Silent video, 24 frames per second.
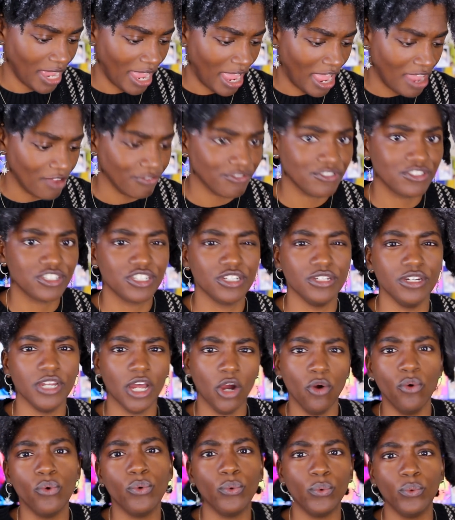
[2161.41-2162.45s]
have to
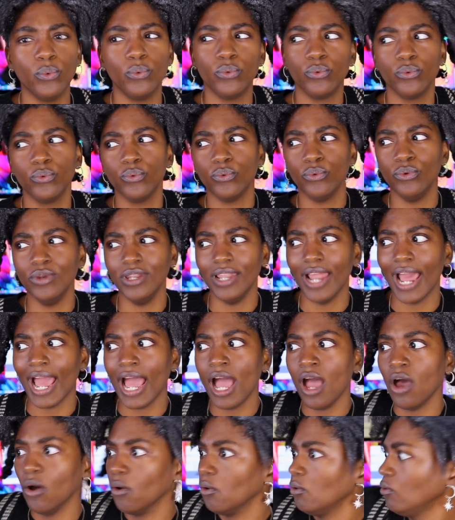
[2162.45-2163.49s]
know
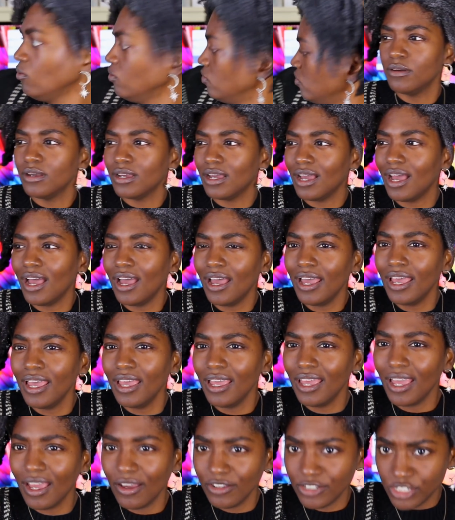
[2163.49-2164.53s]
now.
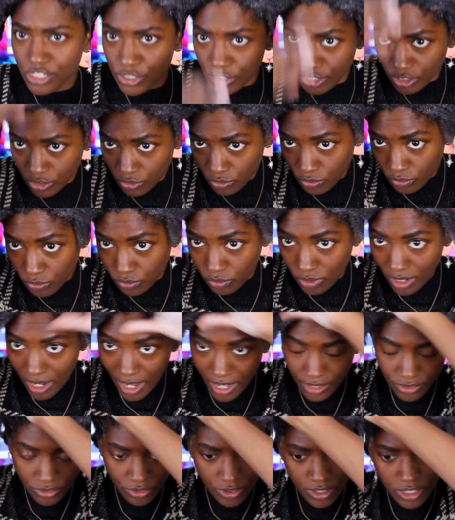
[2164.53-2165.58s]
I
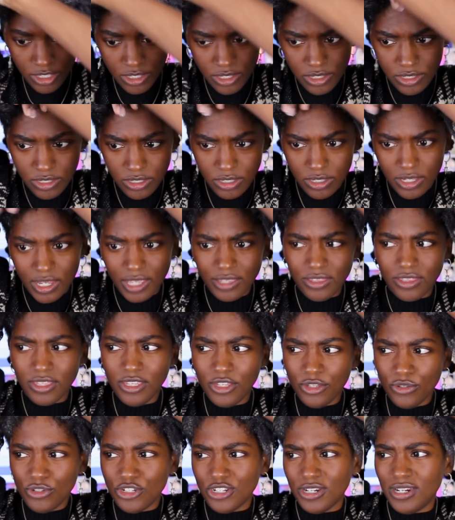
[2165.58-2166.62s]

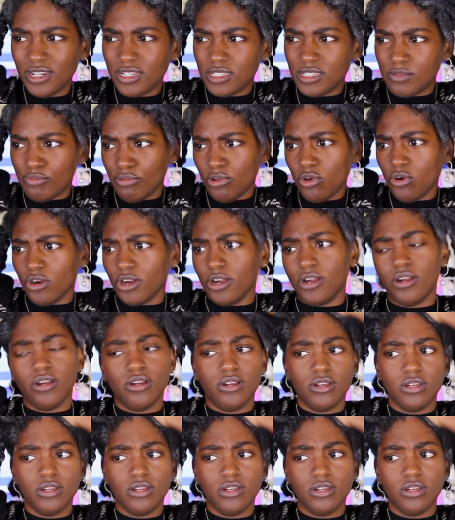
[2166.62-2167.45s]
think you should explore.